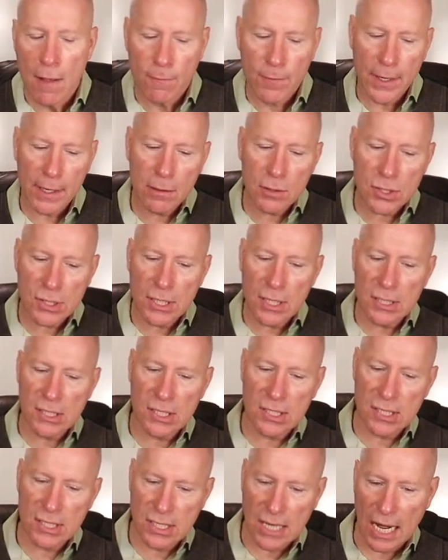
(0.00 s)
Their
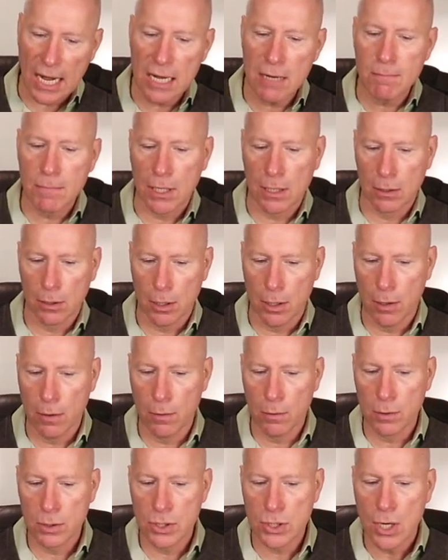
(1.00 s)
sustainment
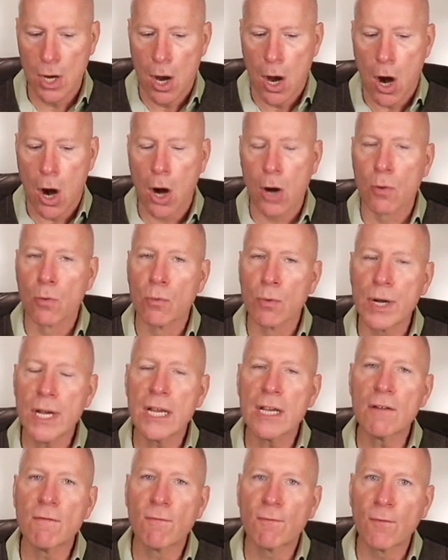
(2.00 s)
loads are
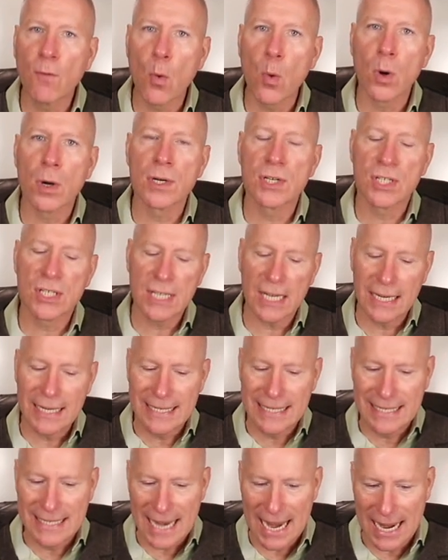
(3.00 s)

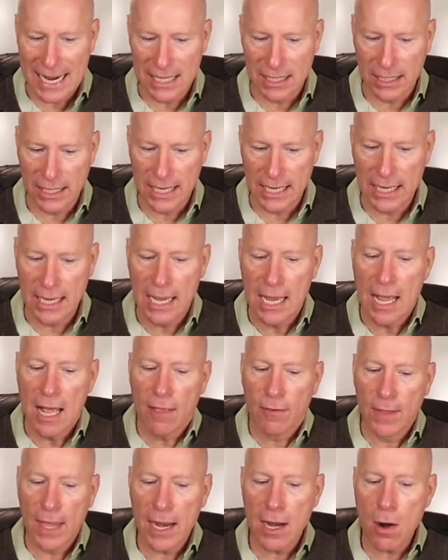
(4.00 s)
reinforced daily.
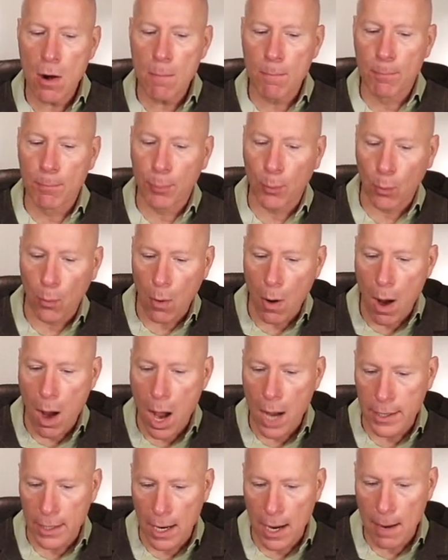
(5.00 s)
They are
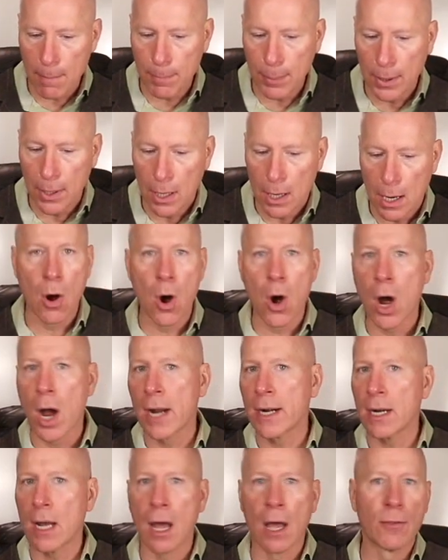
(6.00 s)
brought up
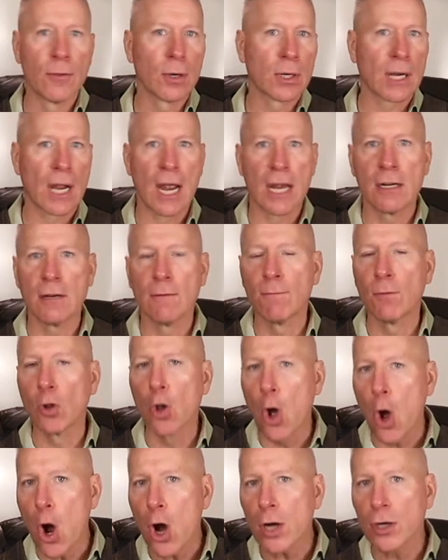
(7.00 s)
on other kind of
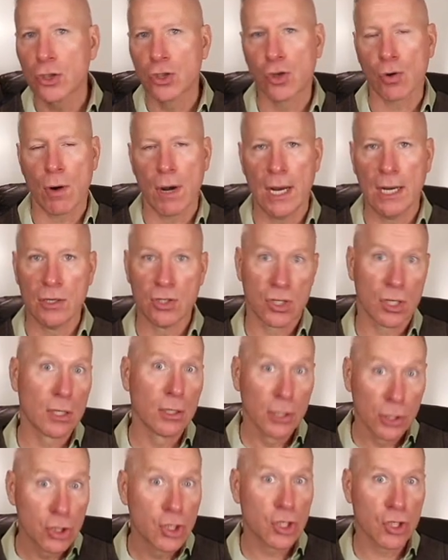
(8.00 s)
log trains, or
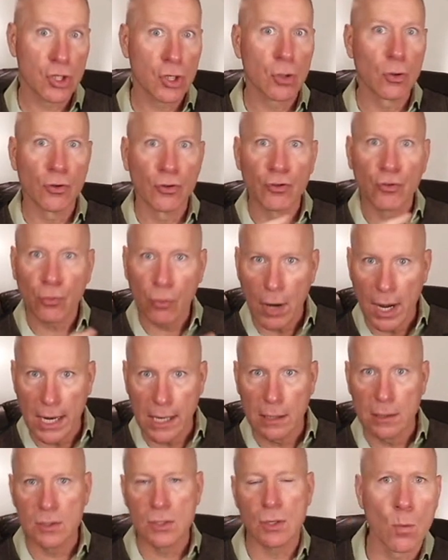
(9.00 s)
logistical
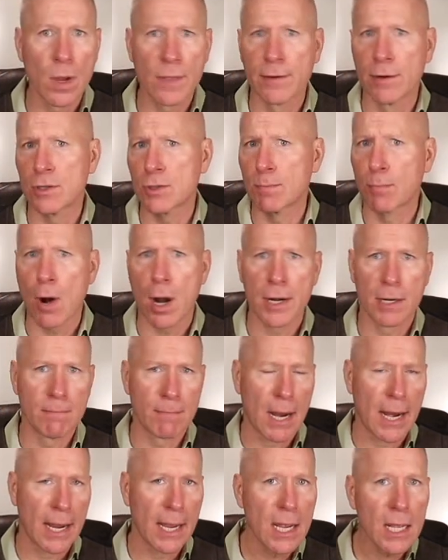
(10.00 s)
trains, whether it's brought in
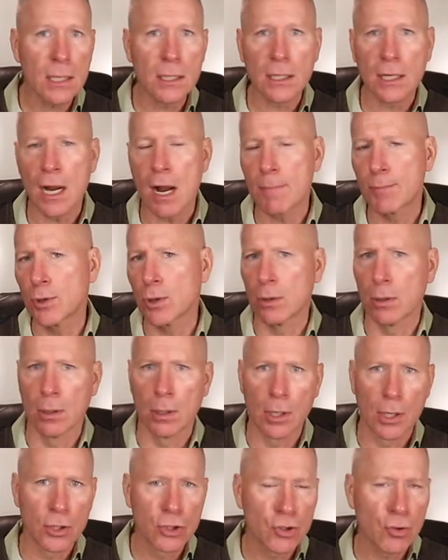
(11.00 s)
by a helicopter
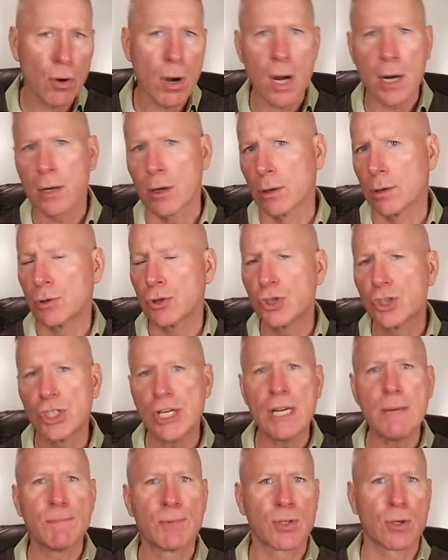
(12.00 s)
or a truck or
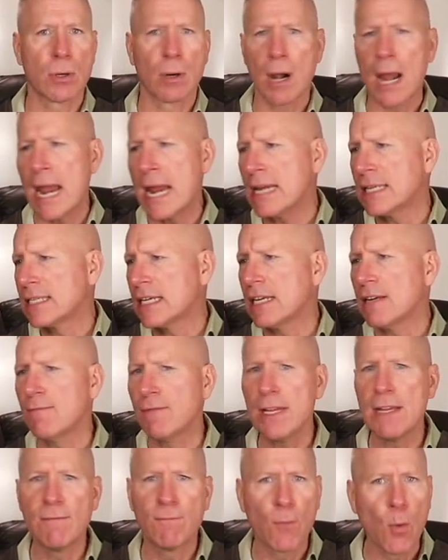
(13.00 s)
jeeps or
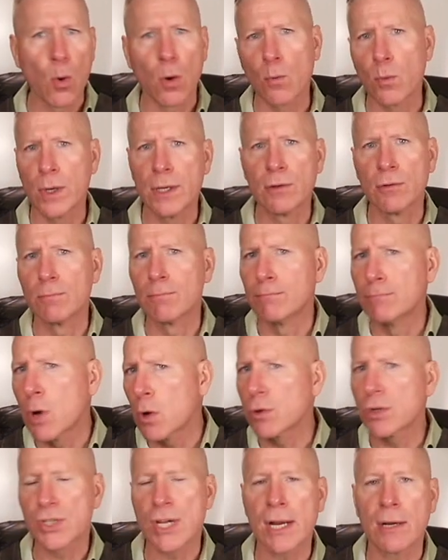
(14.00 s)
ATV four-wheeled
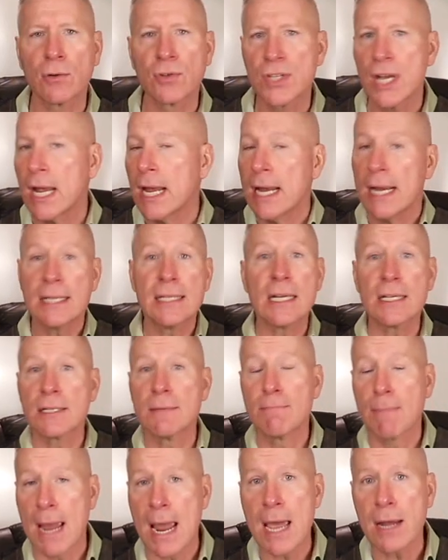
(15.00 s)
motorcycles, it
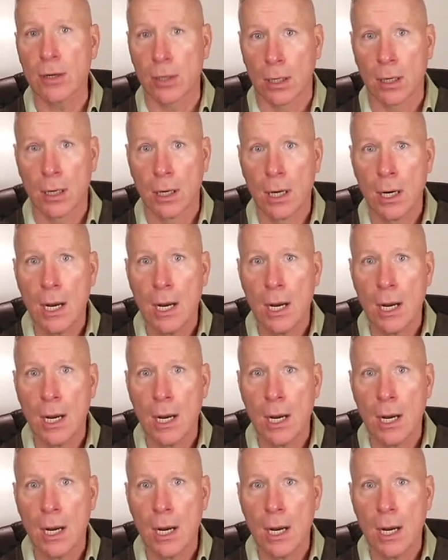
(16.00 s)
doesn't matter.